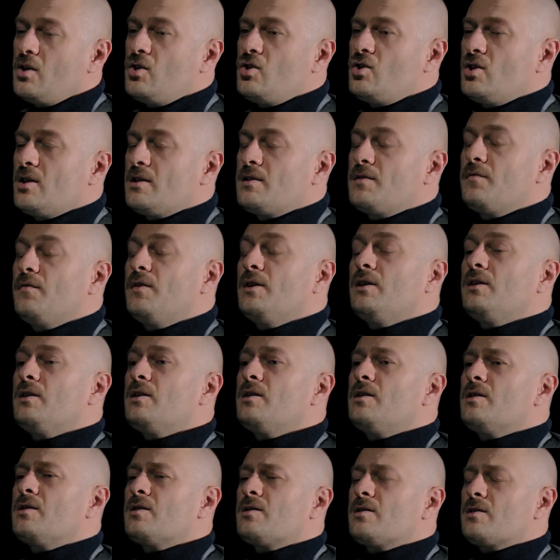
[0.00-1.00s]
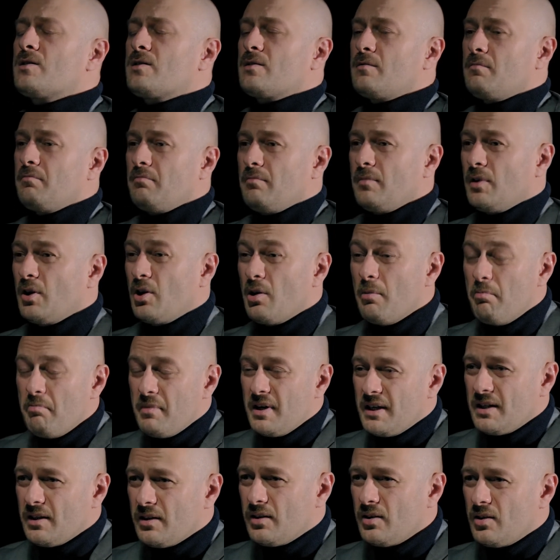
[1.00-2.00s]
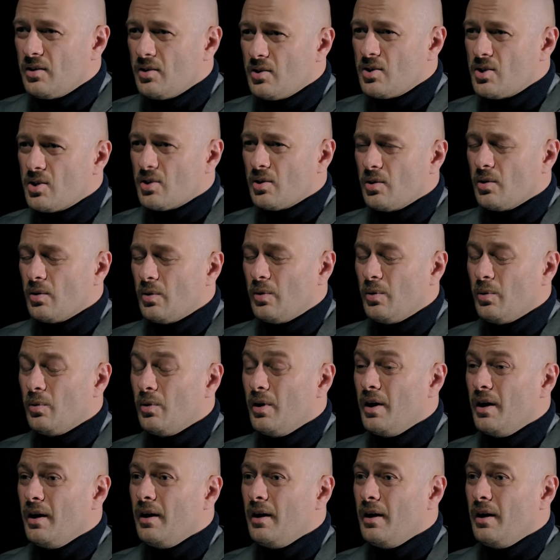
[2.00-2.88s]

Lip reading: JustFit is committed to show